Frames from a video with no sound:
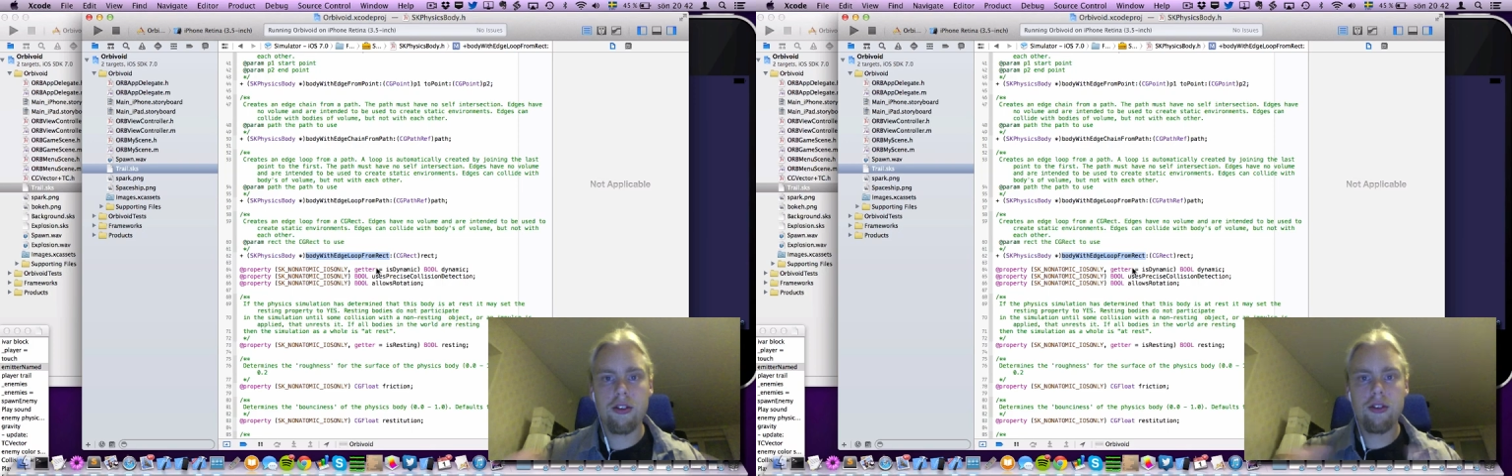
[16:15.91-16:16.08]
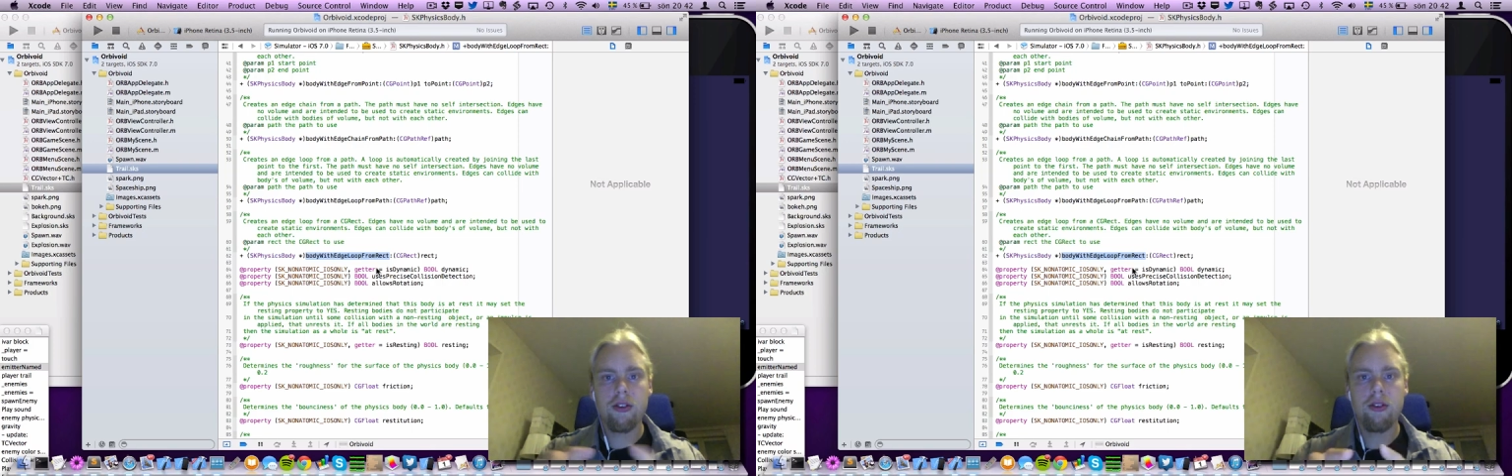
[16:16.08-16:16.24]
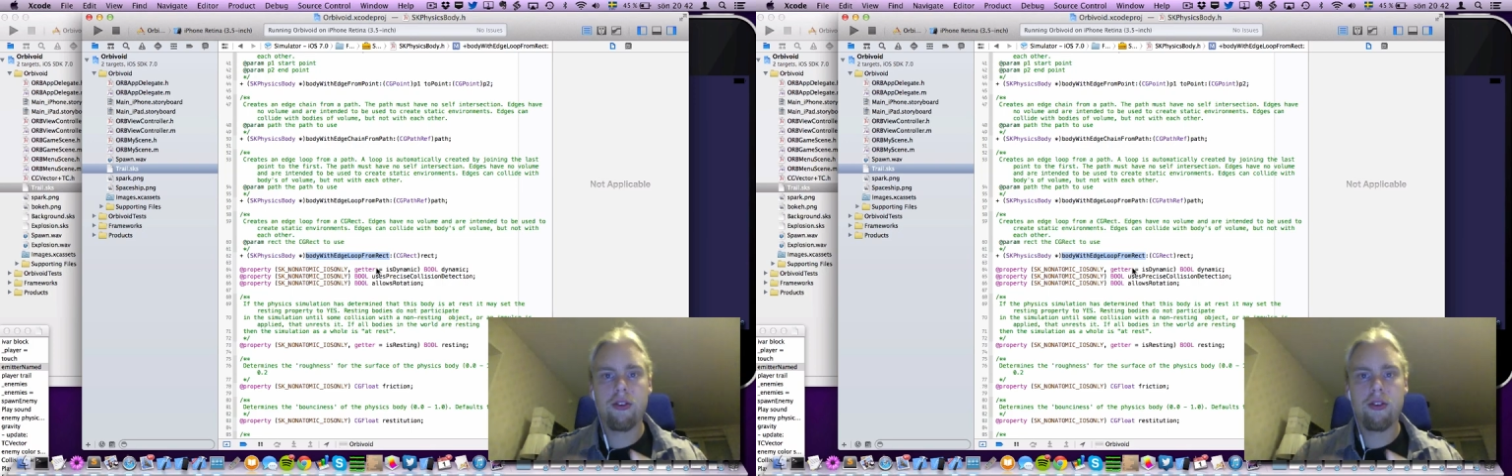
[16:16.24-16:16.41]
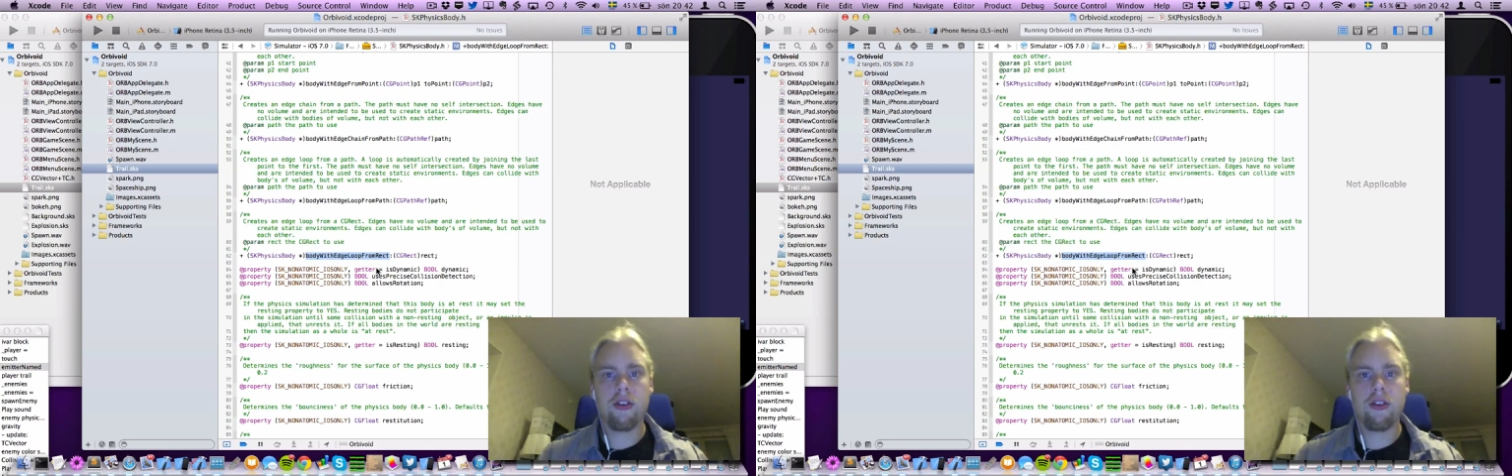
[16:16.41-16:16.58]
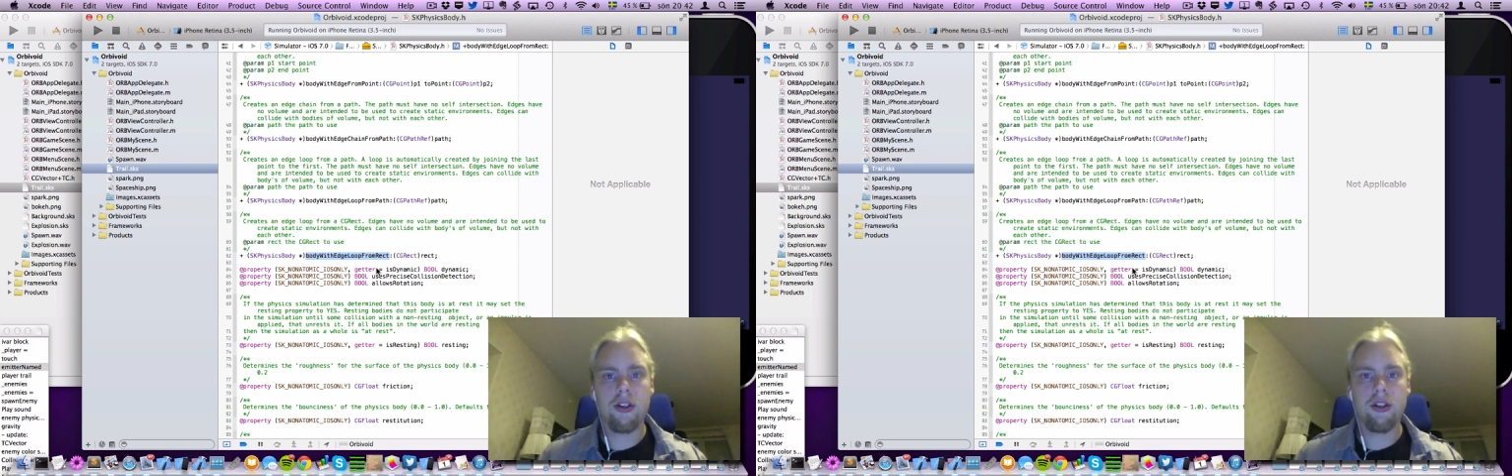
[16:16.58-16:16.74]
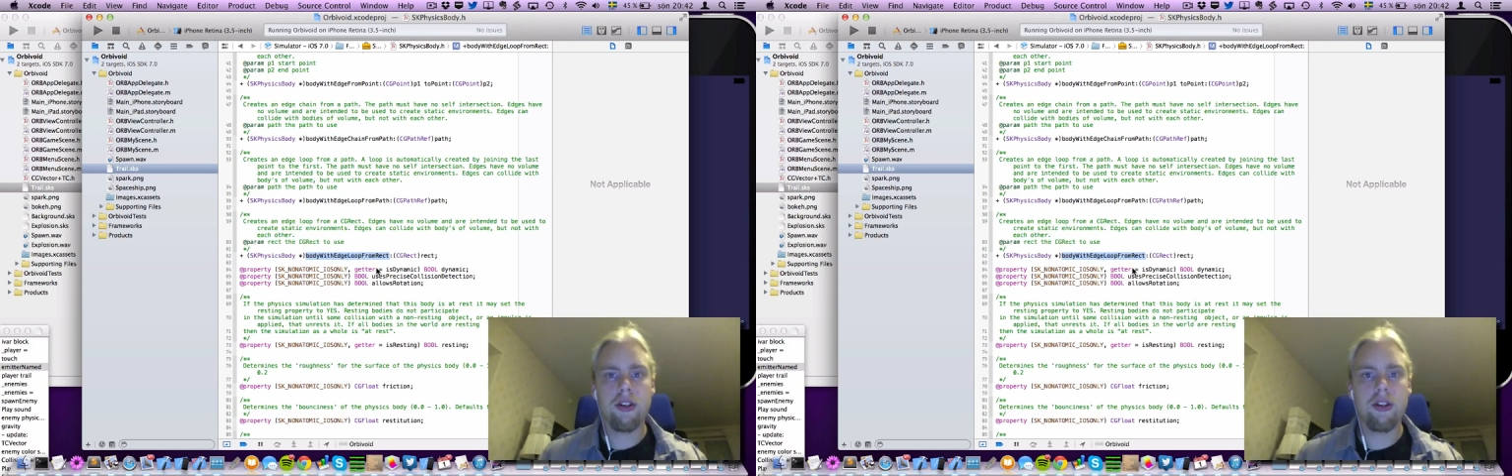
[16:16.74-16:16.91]
to
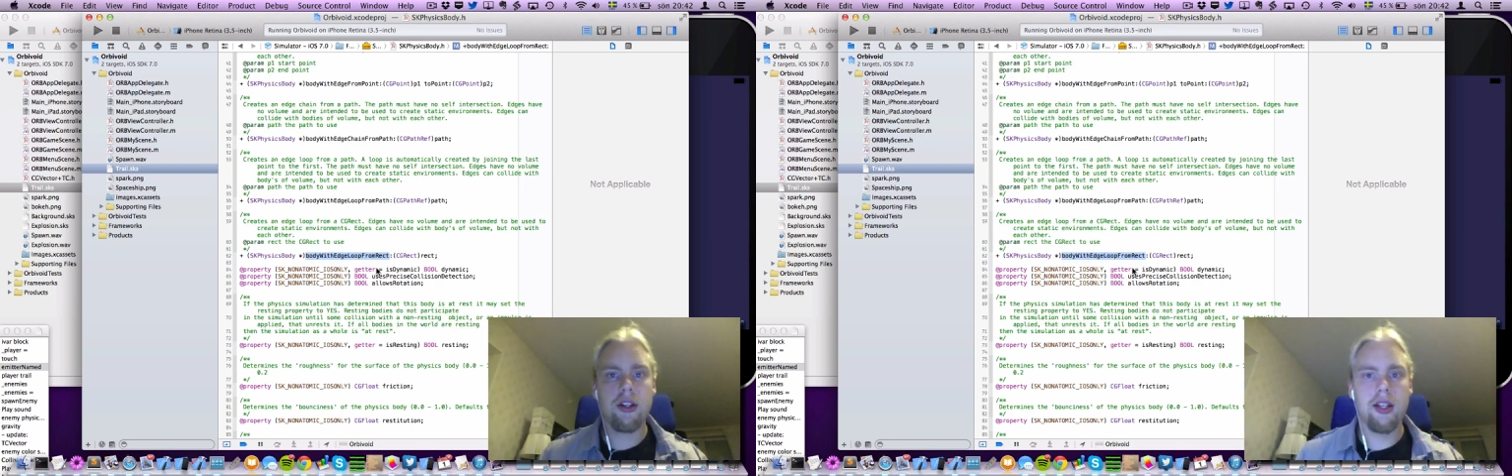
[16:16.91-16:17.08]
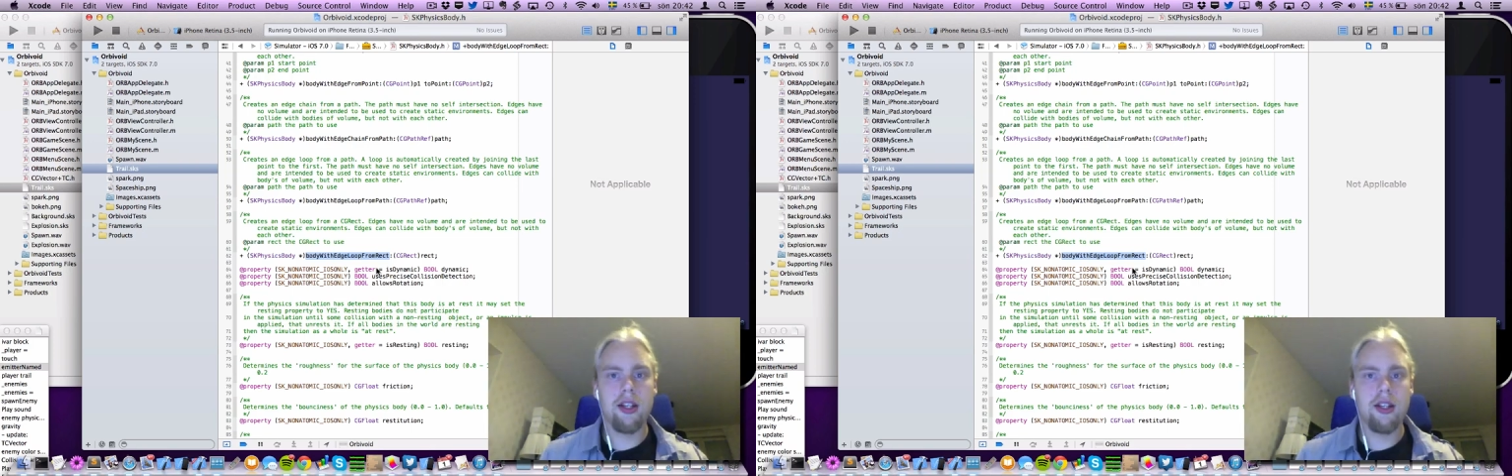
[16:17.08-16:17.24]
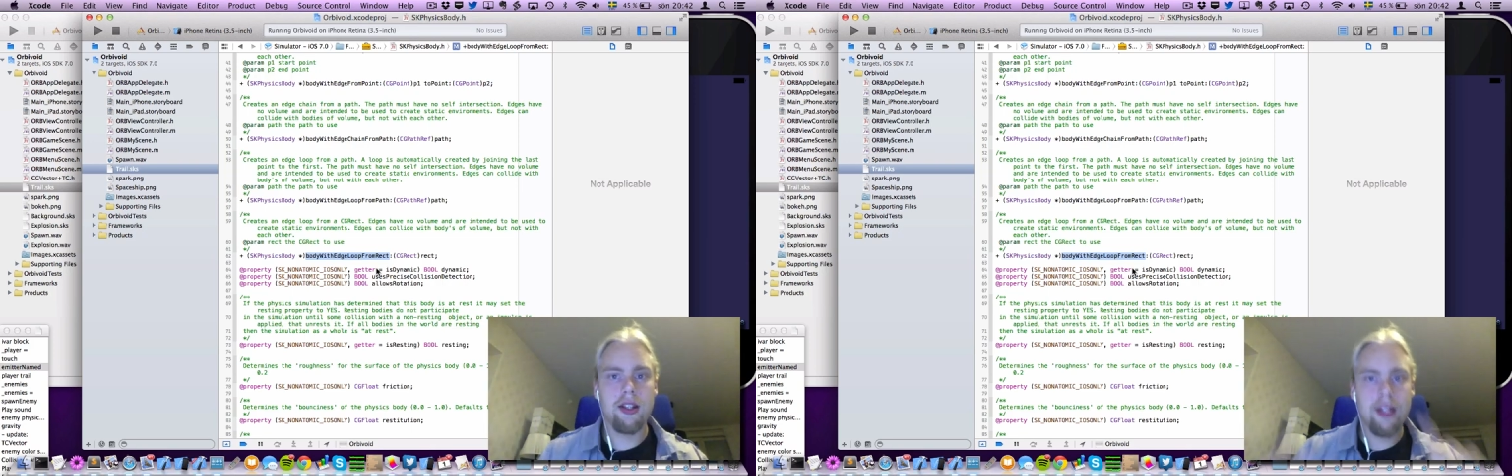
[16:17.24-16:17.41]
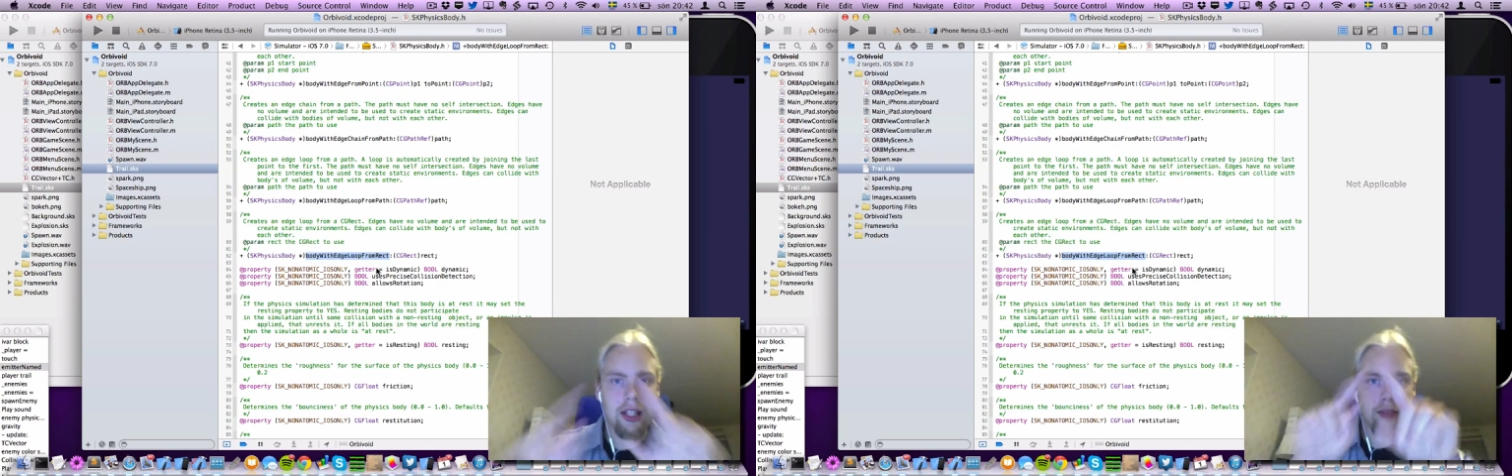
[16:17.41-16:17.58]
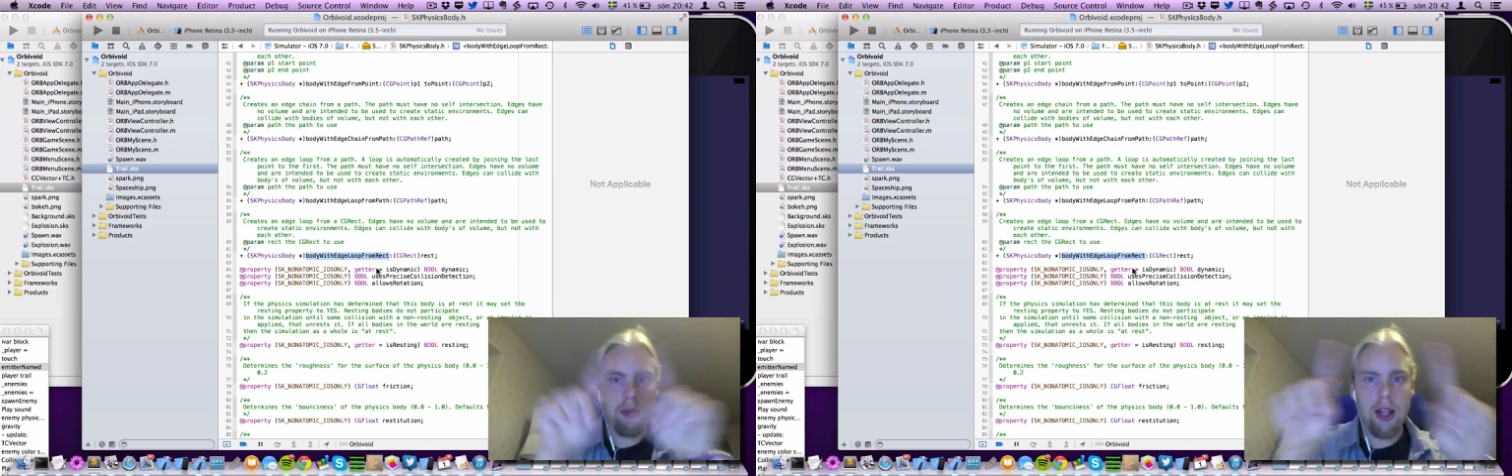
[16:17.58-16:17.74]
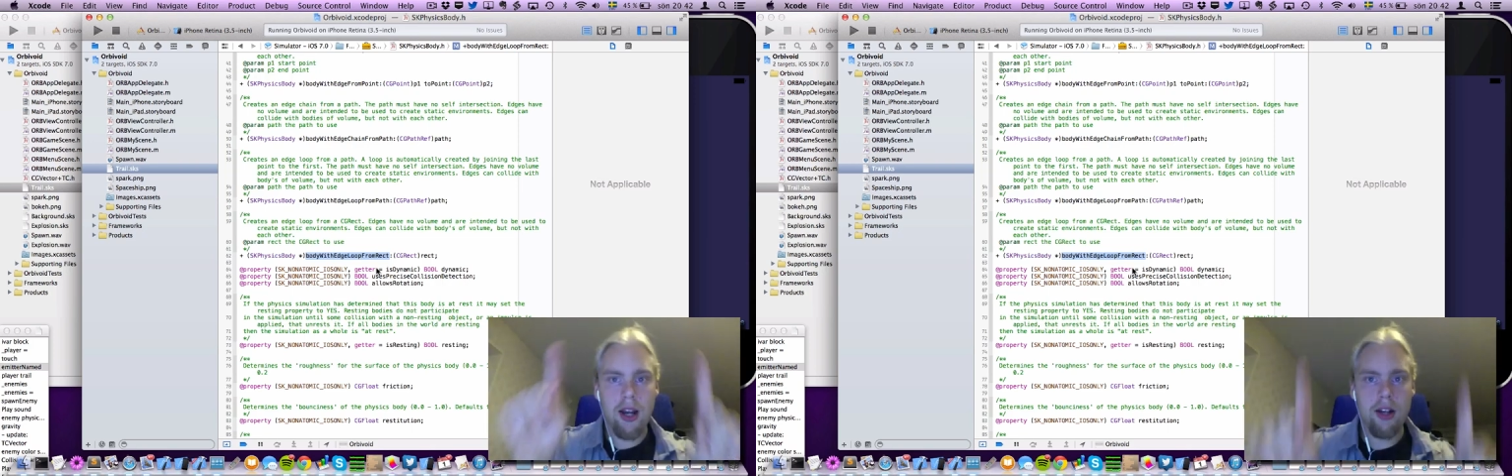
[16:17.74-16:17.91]
circle a game
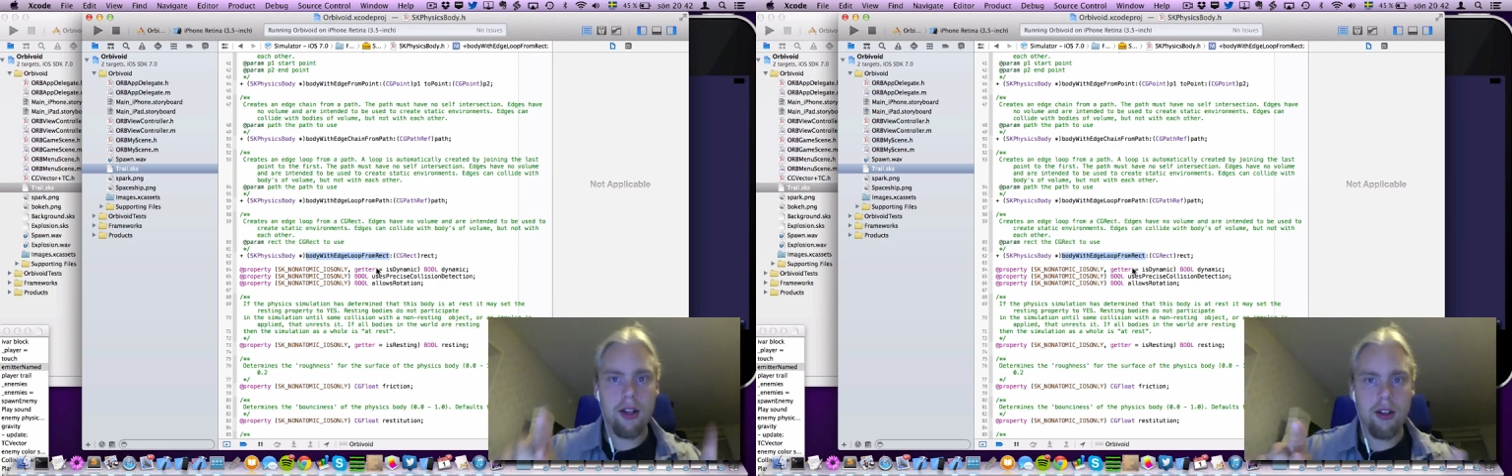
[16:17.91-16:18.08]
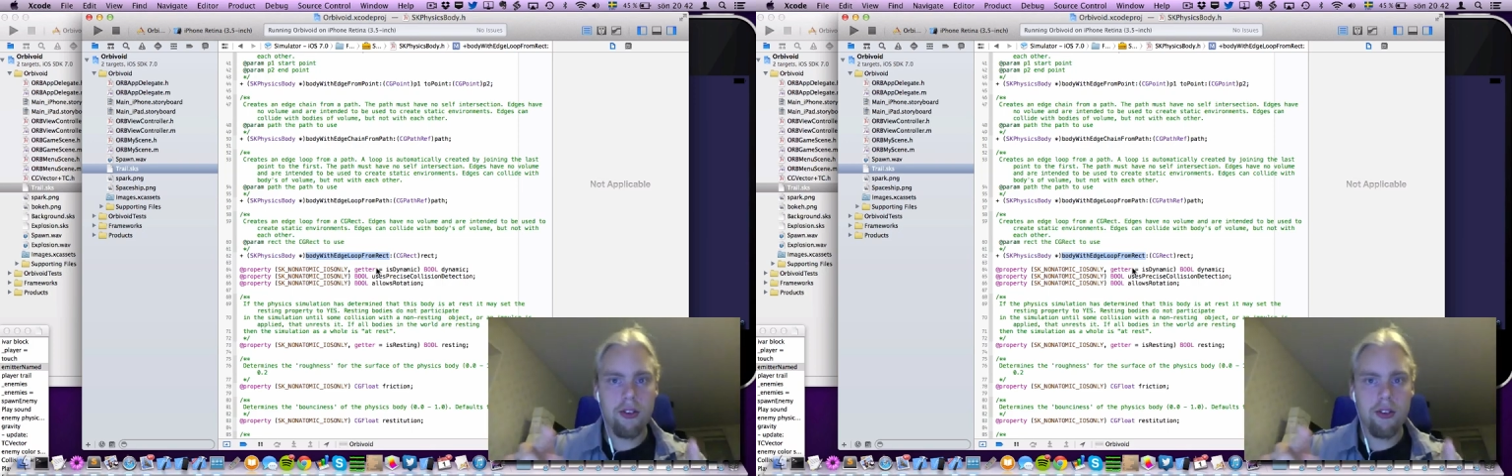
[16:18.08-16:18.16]
area,